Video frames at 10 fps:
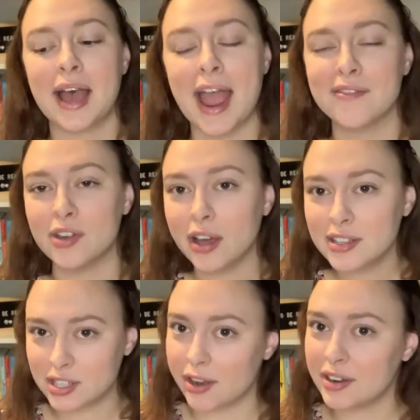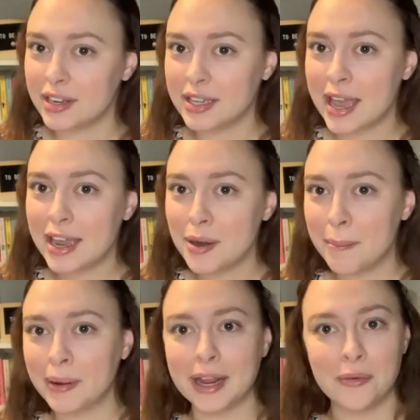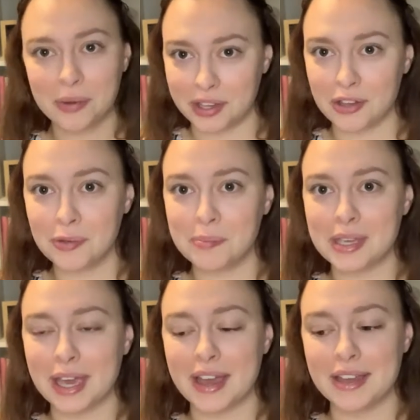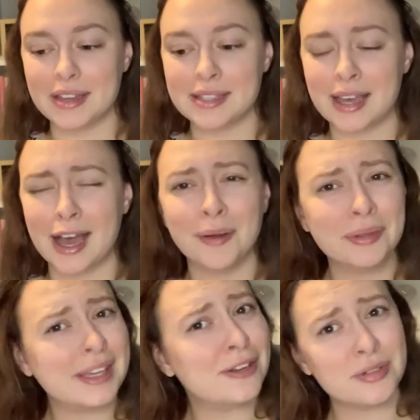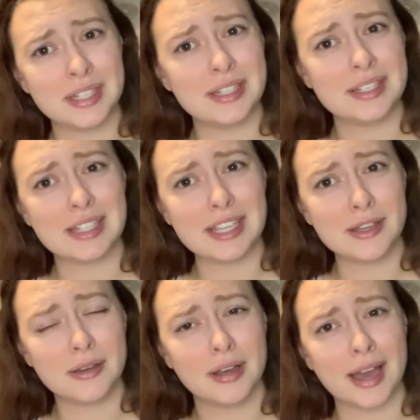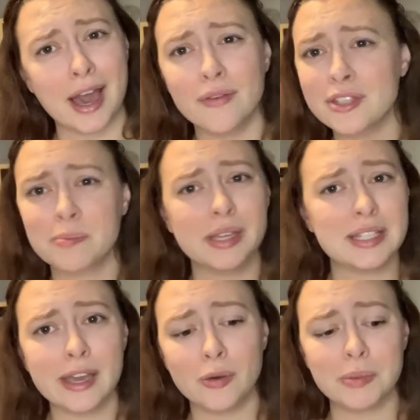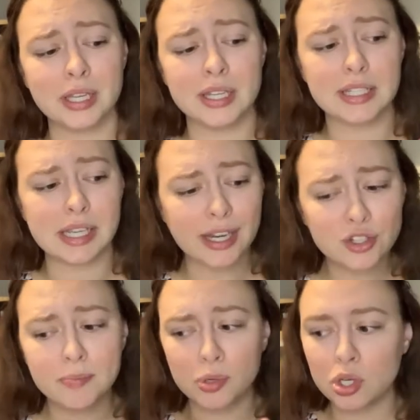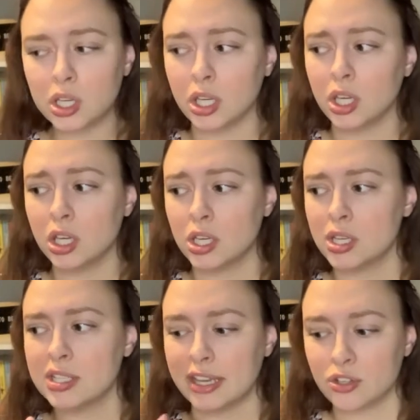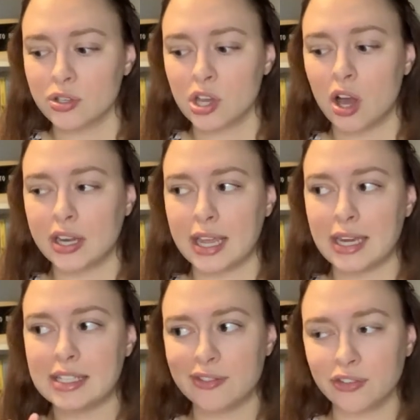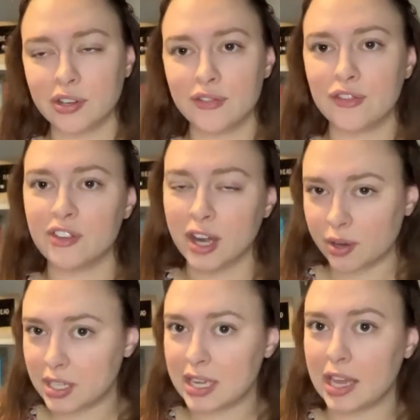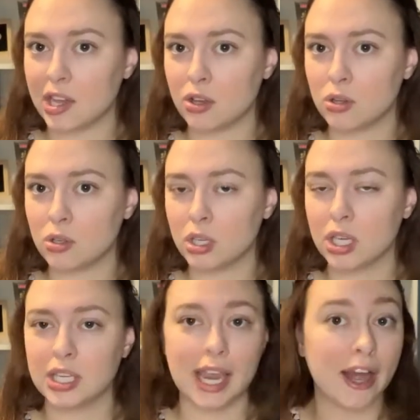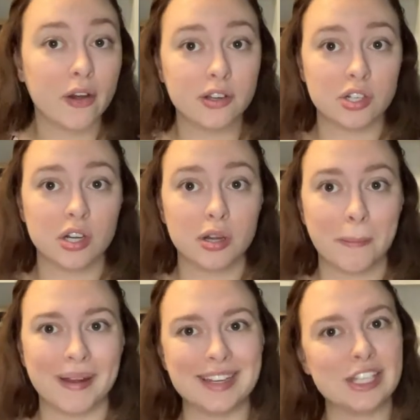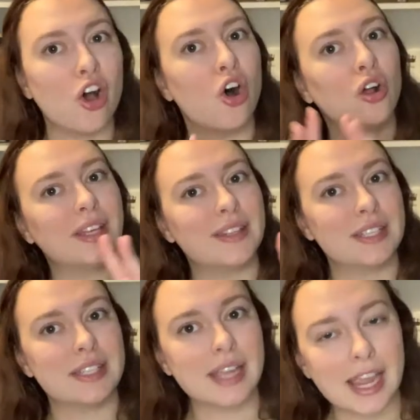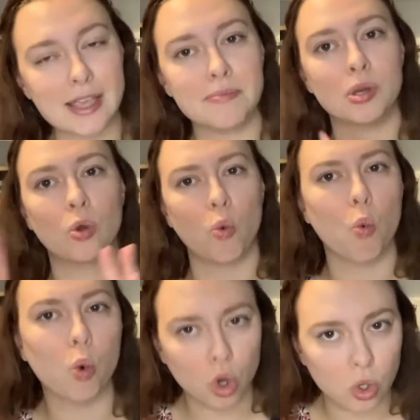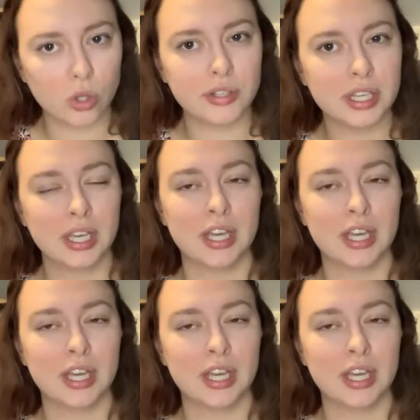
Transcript: I have not started it yet, but I will because I'm really interested to see how this plays out, because each book centers on a different fairy tale character, but it's all in the same world.